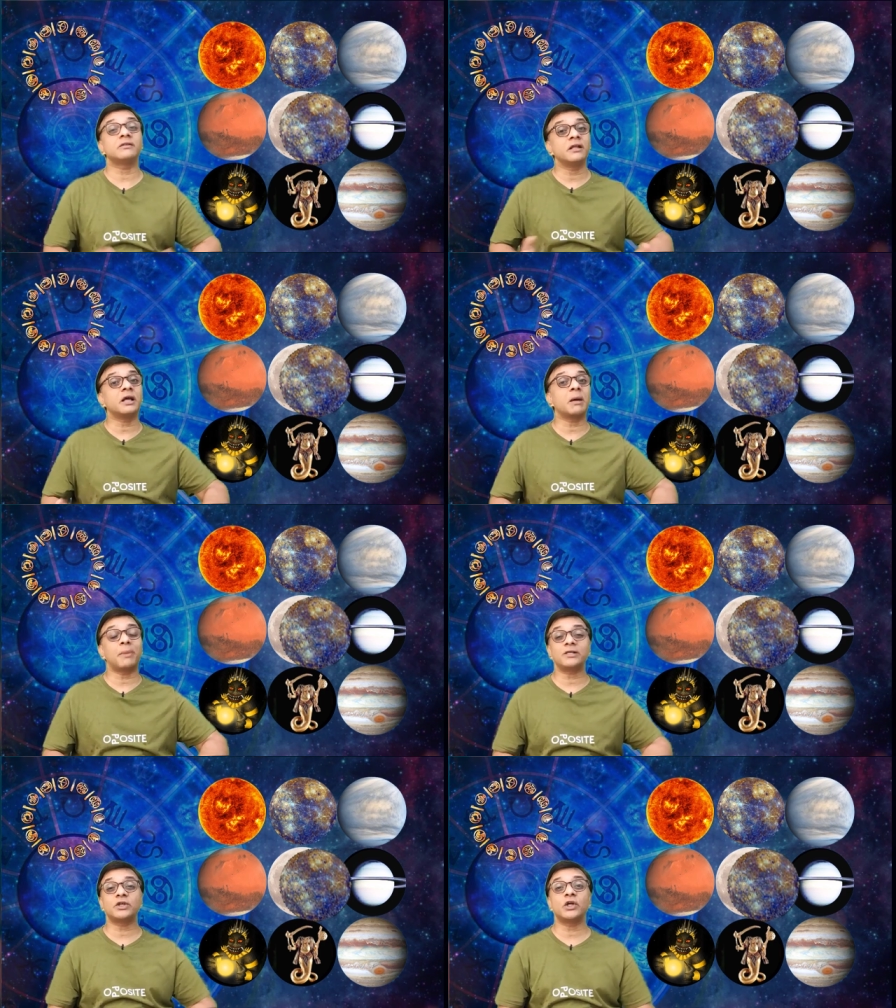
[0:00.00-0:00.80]
the
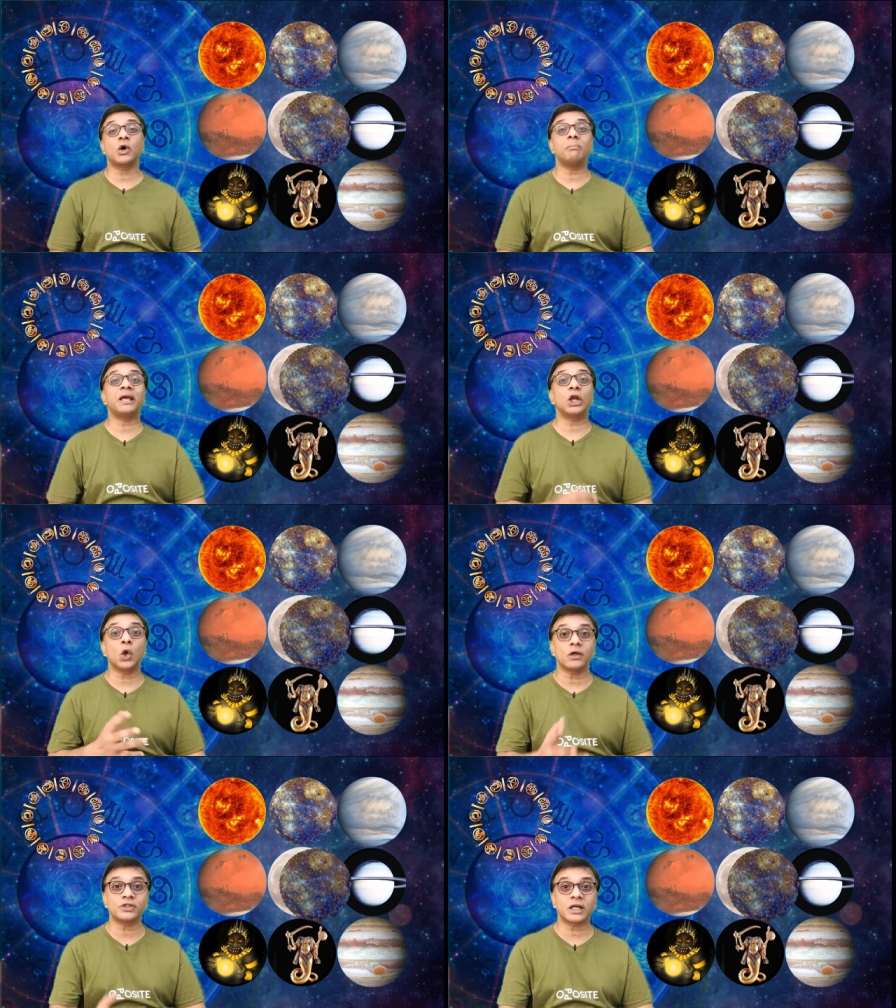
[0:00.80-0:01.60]
capacity of
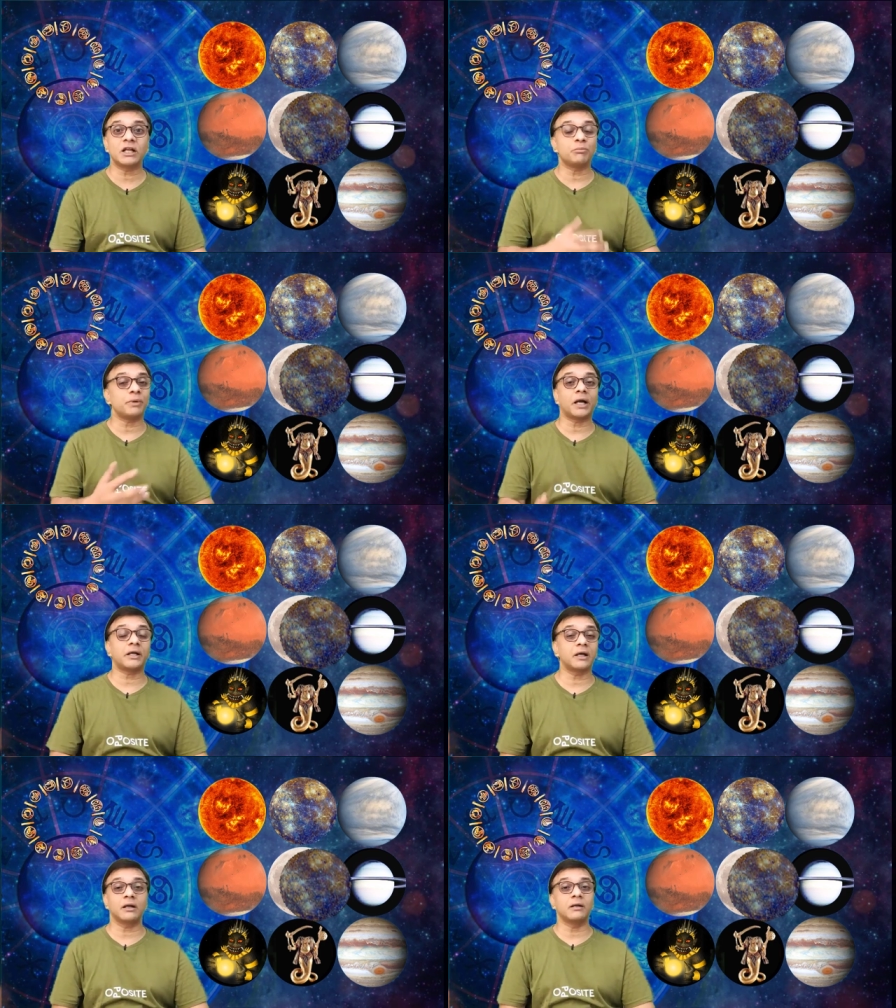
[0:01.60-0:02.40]
being logical,
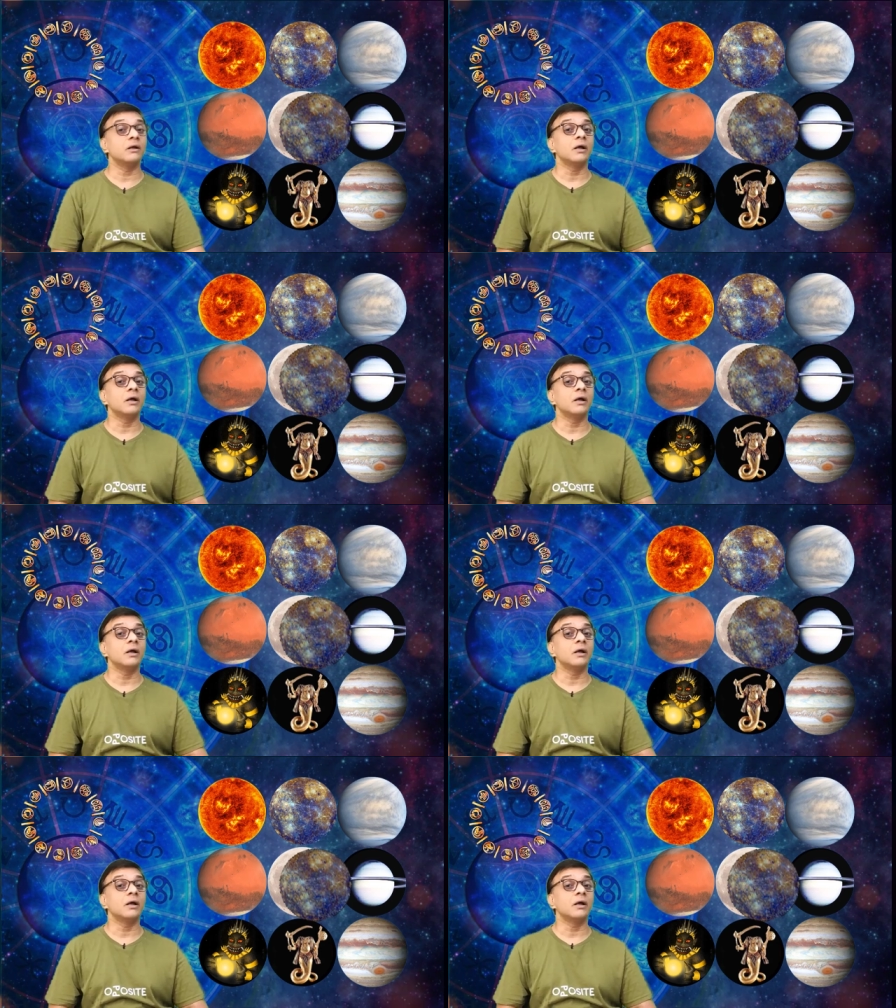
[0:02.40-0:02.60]
practical.